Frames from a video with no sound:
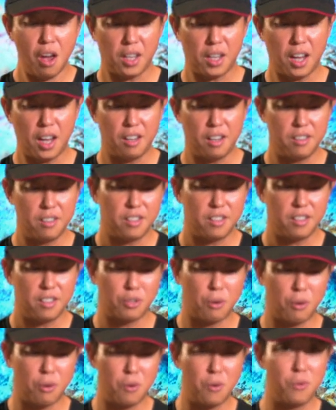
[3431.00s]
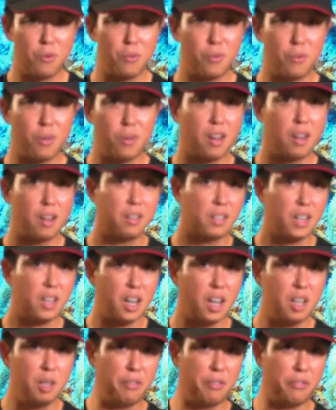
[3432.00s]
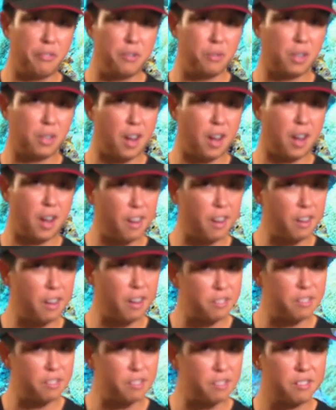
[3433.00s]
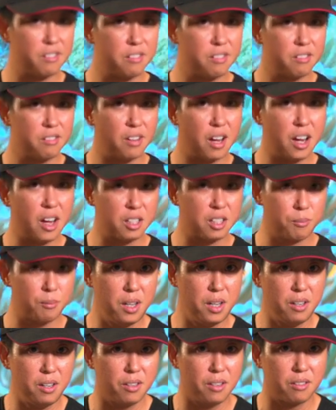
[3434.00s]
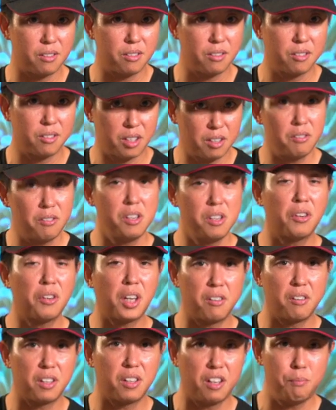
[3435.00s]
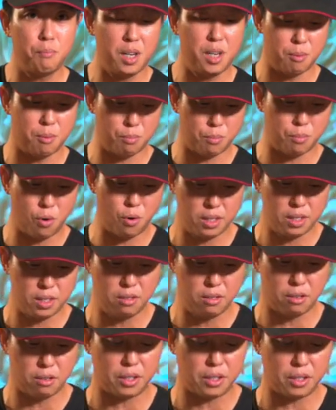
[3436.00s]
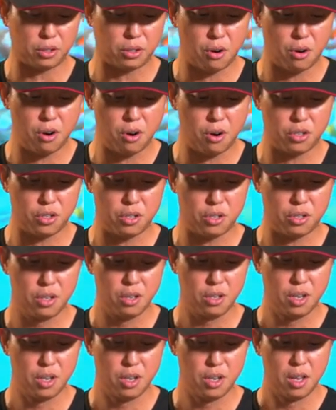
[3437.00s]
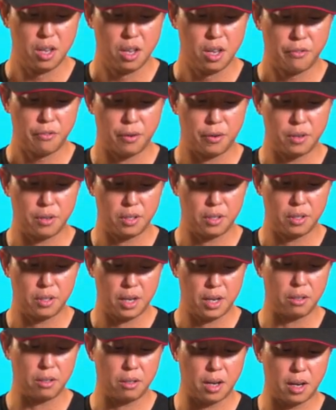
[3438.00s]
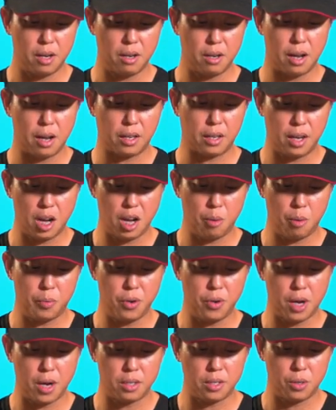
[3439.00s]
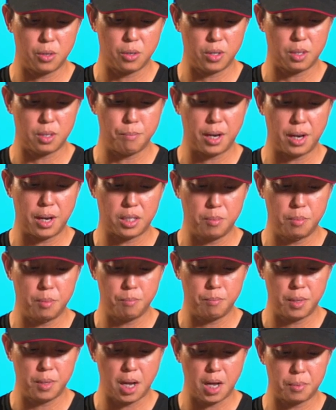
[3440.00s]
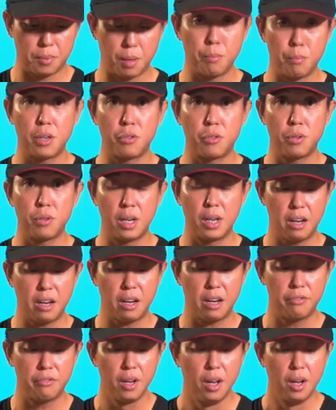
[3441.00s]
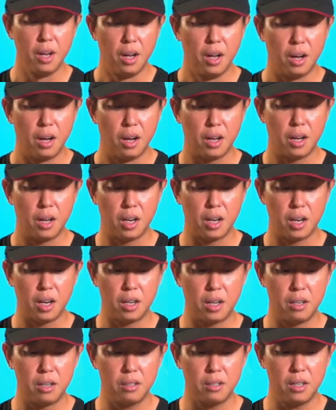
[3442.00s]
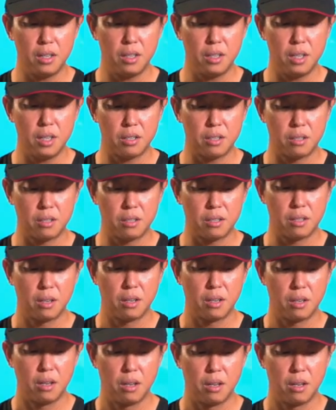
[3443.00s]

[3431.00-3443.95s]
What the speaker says: Okay, so Callum, if you can ask me, you can give me the model of the torch, then I can help you answer what's the maximum depth and battery life. Let's